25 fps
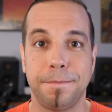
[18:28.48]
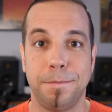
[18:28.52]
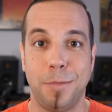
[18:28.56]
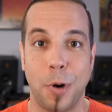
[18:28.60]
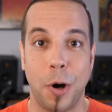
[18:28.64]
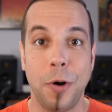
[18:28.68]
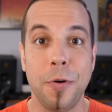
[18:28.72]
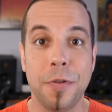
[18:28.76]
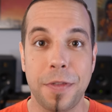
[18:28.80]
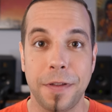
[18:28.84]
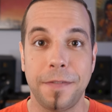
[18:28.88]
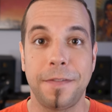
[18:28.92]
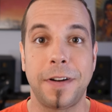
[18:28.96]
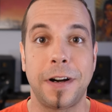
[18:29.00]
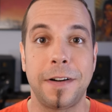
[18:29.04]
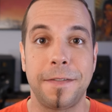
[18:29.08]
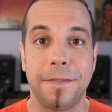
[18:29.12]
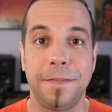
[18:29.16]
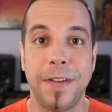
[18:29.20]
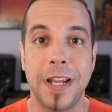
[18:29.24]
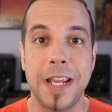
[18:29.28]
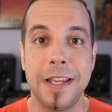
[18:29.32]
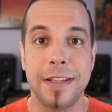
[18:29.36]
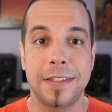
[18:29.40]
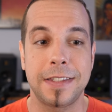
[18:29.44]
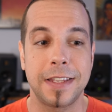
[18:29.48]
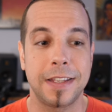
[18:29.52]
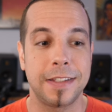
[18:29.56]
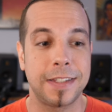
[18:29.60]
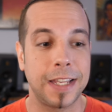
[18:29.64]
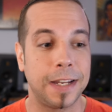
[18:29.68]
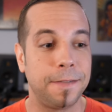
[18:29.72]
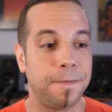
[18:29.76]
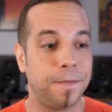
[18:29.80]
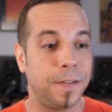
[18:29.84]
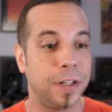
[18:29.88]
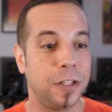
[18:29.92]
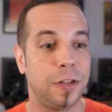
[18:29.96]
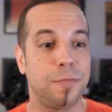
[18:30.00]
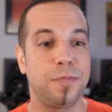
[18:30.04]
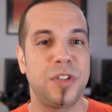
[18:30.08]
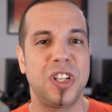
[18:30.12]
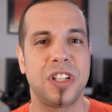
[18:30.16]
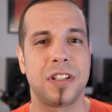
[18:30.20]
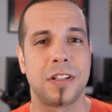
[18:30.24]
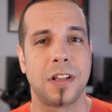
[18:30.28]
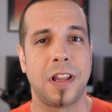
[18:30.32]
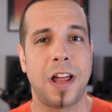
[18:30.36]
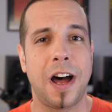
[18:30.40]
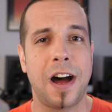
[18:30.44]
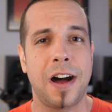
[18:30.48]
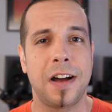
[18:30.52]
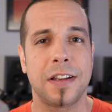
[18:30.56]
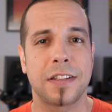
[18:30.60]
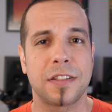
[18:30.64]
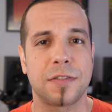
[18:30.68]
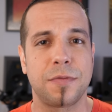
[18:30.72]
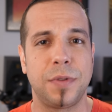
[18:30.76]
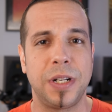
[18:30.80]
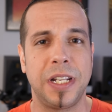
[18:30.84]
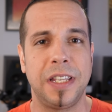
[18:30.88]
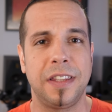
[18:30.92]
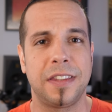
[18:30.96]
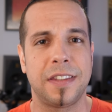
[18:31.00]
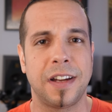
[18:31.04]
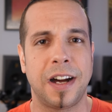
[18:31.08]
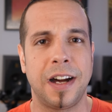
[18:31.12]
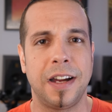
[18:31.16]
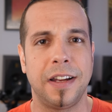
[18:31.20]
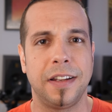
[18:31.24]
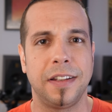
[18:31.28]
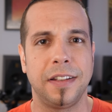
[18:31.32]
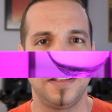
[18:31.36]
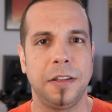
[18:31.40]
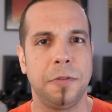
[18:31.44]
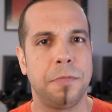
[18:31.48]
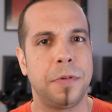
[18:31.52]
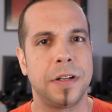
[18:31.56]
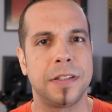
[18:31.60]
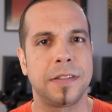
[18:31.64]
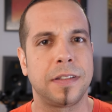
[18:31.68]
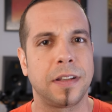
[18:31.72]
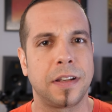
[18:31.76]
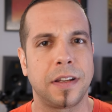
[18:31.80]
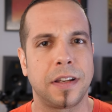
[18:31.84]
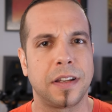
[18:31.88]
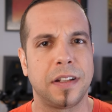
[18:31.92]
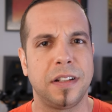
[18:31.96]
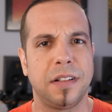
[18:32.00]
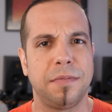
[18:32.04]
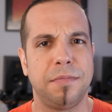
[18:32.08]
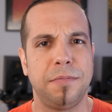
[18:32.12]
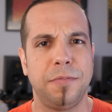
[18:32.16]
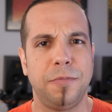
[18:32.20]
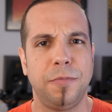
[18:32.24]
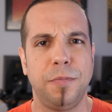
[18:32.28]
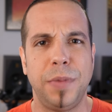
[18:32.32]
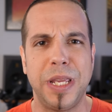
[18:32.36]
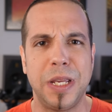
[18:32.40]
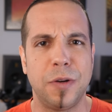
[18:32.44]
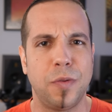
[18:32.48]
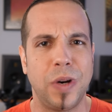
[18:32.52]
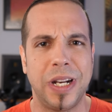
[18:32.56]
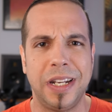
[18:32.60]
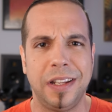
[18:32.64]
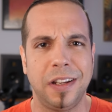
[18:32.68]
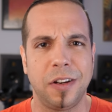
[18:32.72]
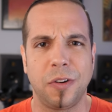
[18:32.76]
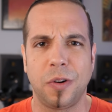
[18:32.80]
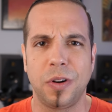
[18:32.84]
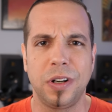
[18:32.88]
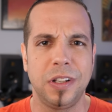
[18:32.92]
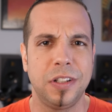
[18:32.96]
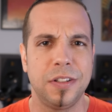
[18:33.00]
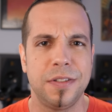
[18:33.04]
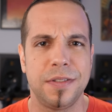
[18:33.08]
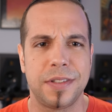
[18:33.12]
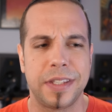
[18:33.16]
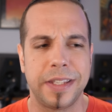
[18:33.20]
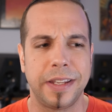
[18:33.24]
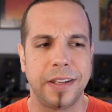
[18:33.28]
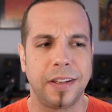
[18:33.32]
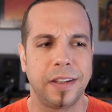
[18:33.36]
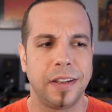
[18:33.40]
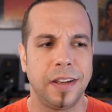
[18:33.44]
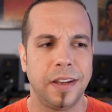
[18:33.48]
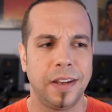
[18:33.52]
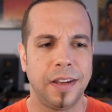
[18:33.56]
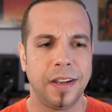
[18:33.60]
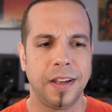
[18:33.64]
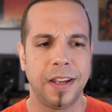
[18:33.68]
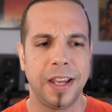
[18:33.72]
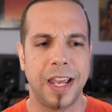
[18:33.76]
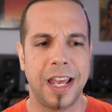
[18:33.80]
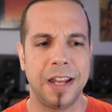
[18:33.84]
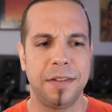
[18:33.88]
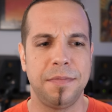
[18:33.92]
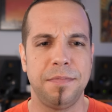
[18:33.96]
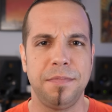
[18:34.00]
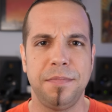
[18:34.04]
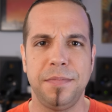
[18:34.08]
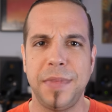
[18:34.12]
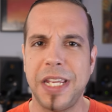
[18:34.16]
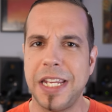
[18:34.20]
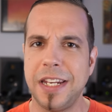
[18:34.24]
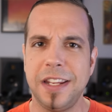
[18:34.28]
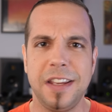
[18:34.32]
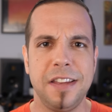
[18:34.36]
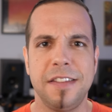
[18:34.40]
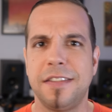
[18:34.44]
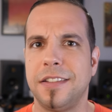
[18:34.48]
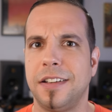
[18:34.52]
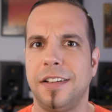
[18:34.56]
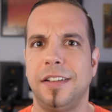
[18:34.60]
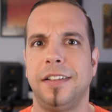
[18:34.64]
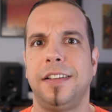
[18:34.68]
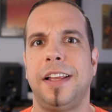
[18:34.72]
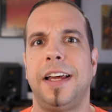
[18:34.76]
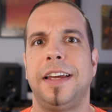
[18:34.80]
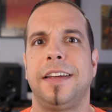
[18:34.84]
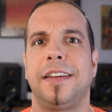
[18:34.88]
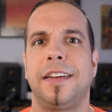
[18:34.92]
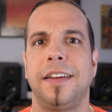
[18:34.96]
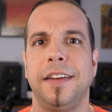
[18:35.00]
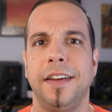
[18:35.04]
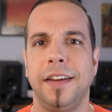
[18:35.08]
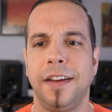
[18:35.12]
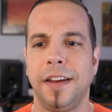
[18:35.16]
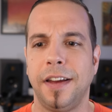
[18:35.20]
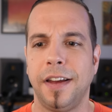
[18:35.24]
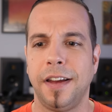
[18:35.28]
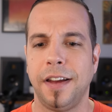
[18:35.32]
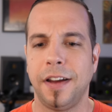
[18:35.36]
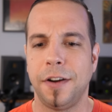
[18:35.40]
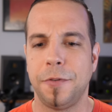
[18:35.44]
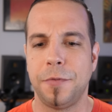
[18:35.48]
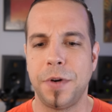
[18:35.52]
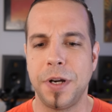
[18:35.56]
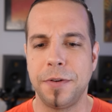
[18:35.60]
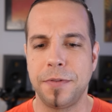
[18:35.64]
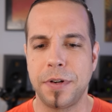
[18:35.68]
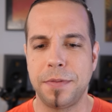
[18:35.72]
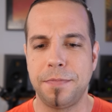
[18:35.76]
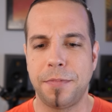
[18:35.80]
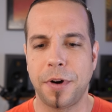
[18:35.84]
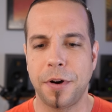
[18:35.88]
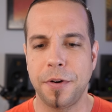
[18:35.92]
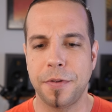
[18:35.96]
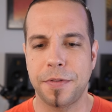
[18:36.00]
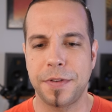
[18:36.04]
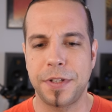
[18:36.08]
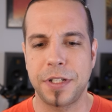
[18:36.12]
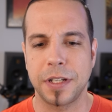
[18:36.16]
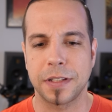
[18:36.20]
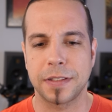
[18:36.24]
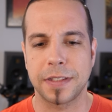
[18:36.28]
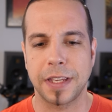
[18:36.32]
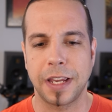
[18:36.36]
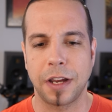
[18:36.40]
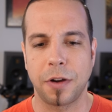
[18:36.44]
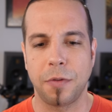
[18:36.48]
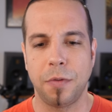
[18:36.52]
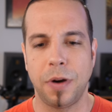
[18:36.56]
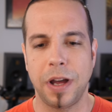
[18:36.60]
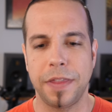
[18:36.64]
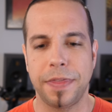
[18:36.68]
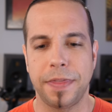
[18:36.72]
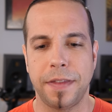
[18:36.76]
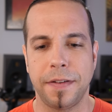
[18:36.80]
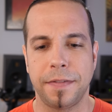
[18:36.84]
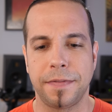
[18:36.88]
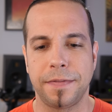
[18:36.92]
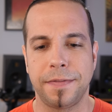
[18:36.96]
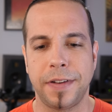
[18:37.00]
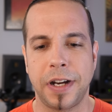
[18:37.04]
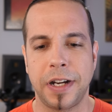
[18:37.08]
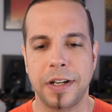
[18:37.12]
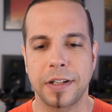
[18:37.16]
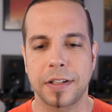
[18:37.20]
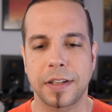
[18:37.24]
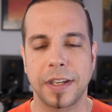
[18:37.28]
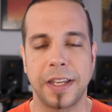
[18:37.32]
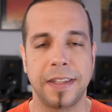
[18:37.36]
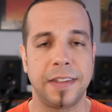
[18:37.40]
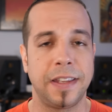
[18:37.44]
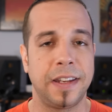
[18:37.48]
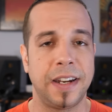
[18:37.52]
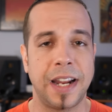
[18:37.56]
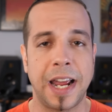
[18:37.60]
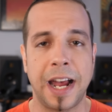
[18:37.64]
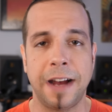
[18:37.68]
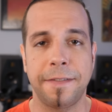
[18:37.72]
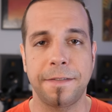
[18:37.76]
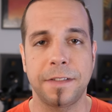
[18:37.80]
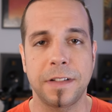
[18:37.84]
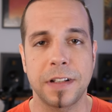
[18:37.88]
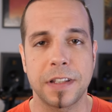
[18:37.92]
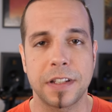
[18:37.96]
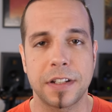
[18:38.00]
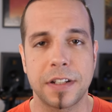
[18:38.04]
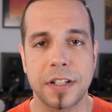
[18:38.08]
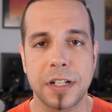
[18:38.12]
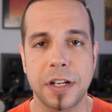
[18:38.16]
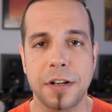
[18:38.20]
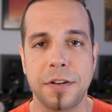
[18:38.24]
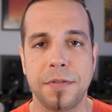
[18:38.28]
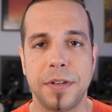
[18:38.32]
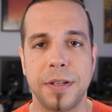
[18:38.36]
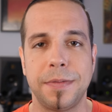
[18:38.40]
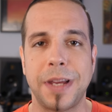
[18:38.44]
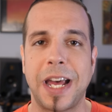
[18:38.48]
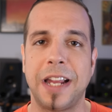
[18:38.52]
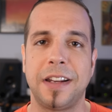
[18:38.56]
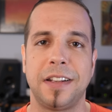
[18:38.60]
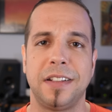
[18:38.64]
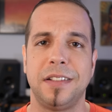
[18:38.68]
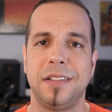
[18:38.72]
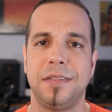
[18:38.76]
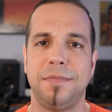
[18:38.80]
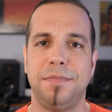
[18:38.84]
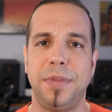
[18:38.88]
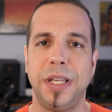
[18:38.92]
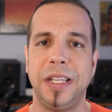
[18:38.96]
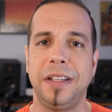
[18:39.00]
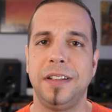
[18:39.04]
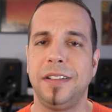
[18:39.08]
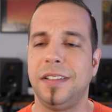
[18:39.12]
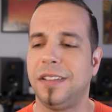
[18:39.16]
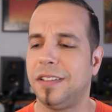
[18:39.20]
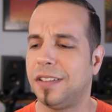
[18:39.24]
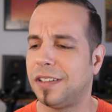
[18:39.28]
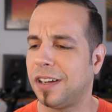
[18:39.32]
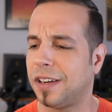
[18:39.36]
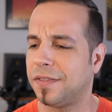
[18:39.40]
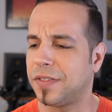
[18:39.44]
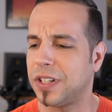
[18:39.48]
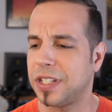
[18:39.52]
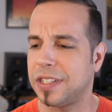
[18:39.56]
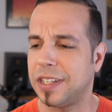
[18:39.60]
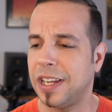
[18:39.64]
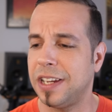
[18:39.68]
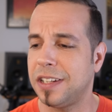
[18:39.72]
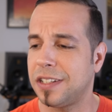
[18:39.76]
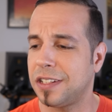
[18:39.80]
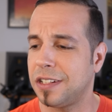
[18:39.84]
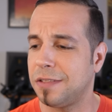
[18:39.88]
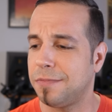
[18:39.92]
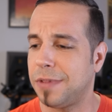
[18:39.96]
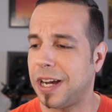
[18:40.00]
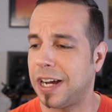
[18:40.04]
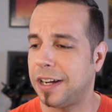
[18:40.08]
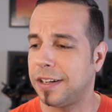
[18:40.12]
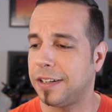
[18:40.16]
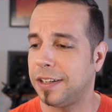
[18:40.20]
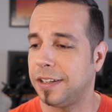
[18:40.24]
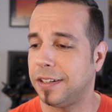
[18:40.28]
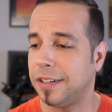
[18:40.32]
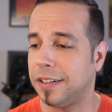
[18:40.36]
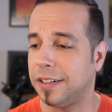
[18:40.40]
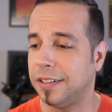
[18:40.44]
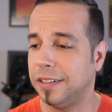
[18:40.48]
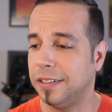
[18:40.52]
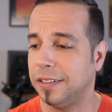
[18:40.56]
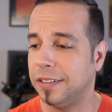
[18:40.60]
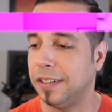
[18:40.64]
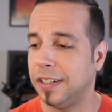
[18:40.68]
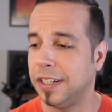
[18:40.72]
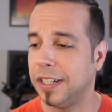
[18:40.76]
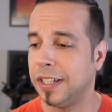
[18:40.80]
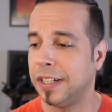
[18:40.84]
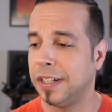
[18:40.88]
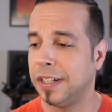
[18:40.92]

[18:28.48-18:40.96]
both of our faces, and Philip just lost when he thought he wasn't gonna be winning or losing. And me neither. Like, we were both just like, what the fuck? And then after the show, we had a big conversation about it, and